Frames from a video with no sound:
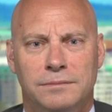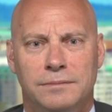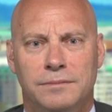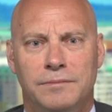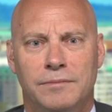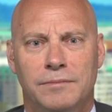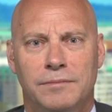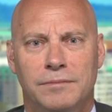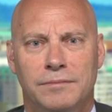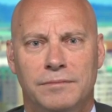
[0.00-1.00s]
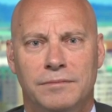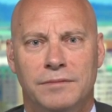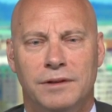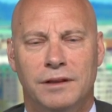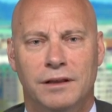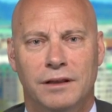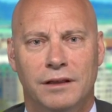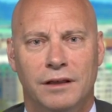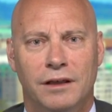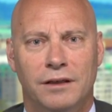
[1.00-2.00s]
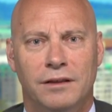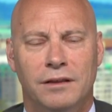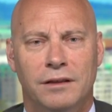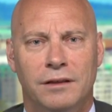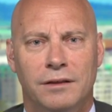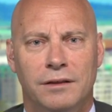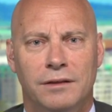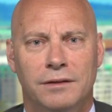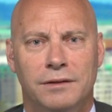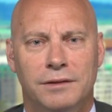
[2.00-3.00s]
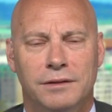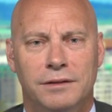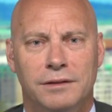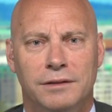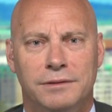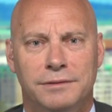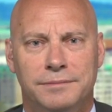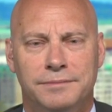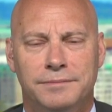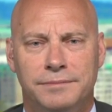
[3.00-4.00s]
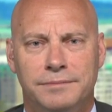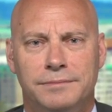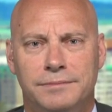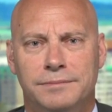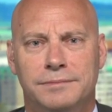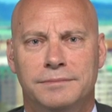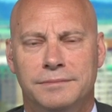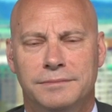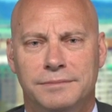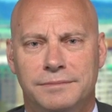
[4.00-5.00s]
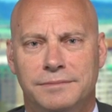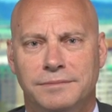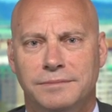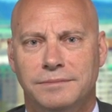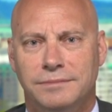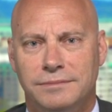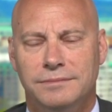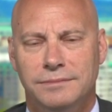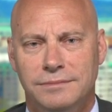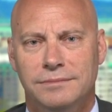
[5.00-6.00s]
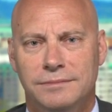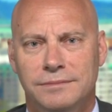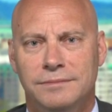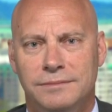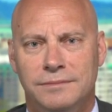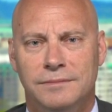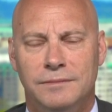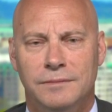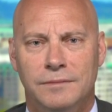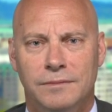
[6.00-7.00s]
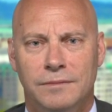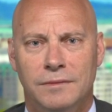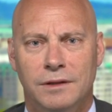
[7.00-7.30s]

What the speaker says: The person shown says nothing.